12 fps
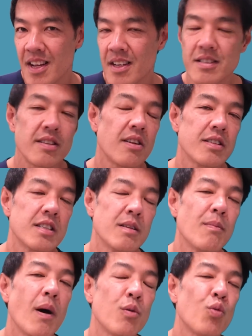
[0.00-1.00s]
So
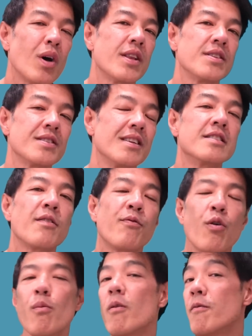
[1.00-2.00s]
niacinamide, what is it? It's a
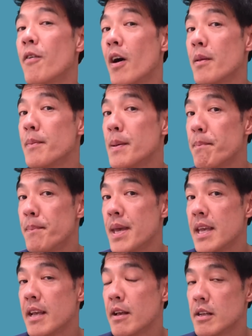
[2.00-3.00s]
form of vitamin
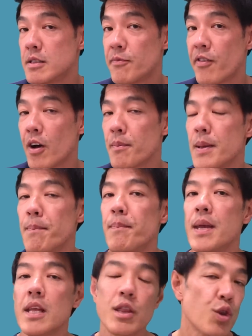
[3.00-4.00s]
B. It's vitamin
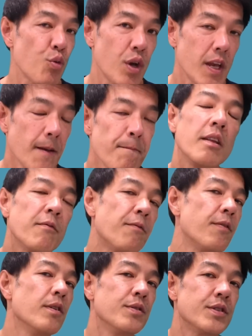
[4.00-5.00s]
B3. In
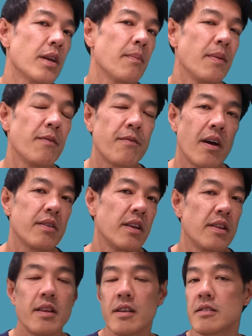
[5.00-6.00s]
foods, it can be found
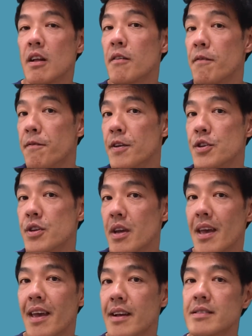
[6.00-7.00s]
in things like fish,
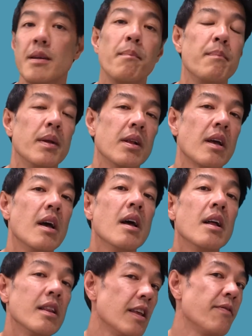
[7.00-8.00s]
eggs, milk,
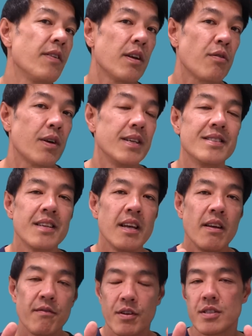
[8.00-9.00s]
leafy greens,
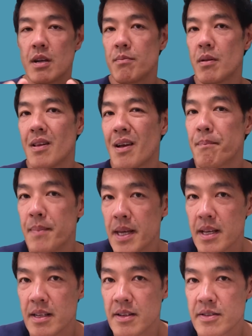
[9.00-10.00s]
for example, like
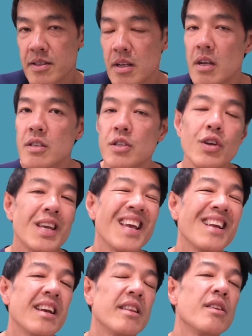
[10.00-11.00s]
beans. So you
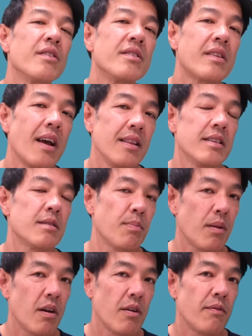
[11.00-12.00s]
can get your daily
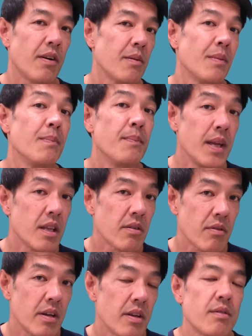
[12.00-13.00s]
supply of vitamin
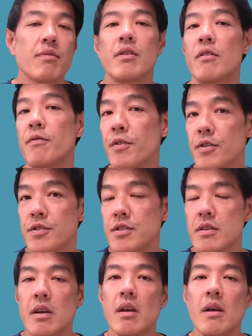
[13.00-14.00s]
B3 through your
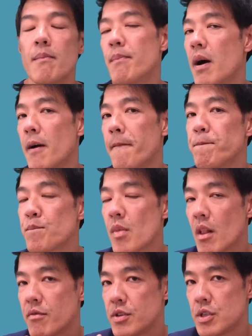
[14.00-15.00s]
foods, but
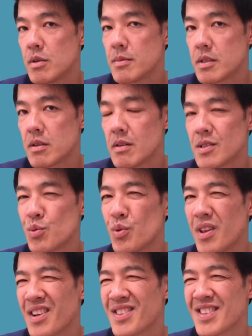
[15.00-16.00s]
for dermatologists,
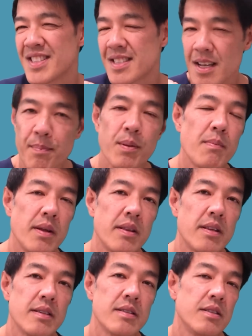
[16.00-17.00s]
we like to
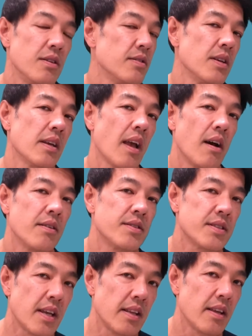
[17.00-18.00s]
supplement this using our
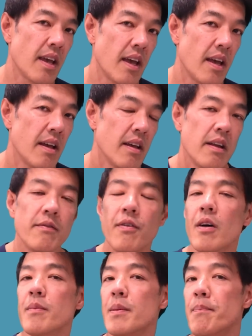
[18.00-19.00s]
skincare. And
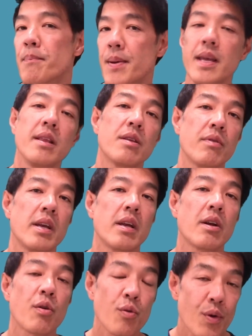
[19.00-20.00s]
vitamin
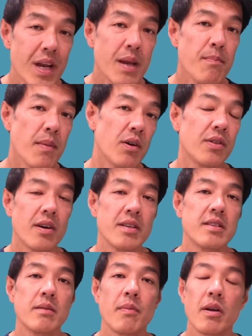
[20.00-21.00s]
B3 cream or
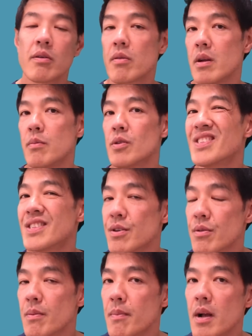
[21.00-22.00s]
niacinamide cream or
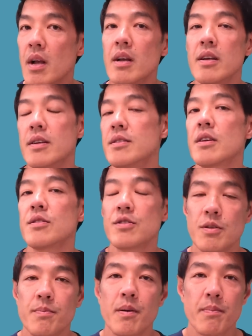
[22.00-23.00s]
serum is
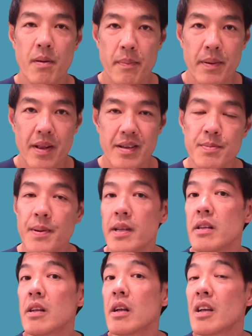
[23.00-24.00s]
super popular. It's
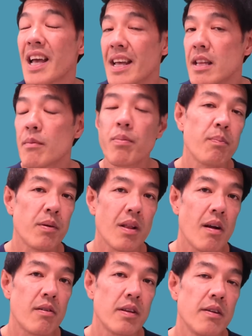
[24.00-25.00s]
been gaining
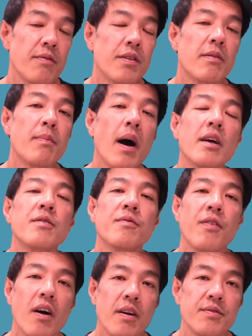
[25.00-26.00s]
popularity for the
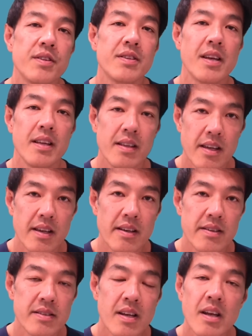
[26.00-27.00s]
past 5 to 10
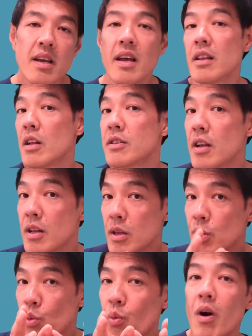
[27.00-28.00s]
years. And I'll tell
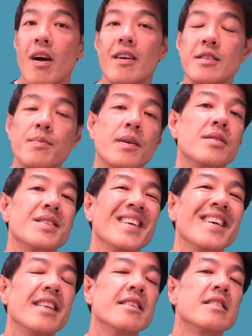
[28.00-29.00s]
you why. It's because
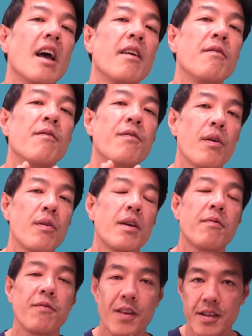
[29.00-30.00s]
it is a
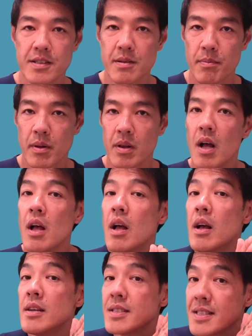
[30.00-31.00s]
very flexible
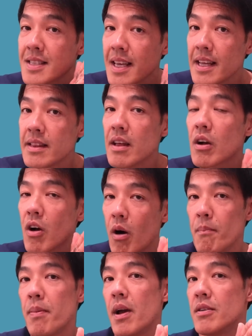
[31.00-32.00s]
skin
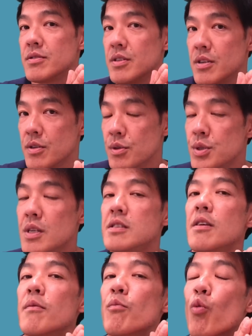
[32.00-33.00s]
compound to use.
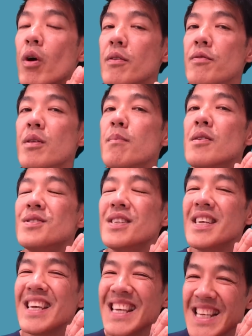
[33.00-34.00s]
It's one of the
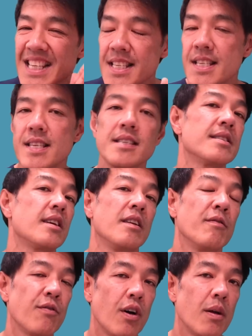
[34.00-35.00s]
most easiest
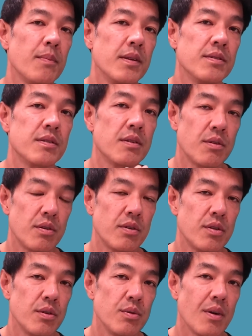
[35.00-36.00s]
skin vitamins
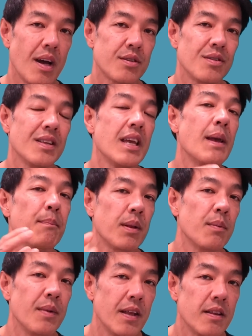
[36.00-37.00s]
to actually
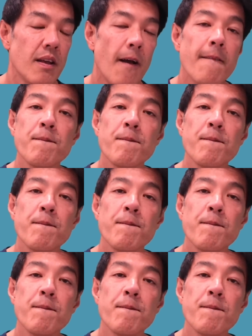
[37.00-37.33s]
implement.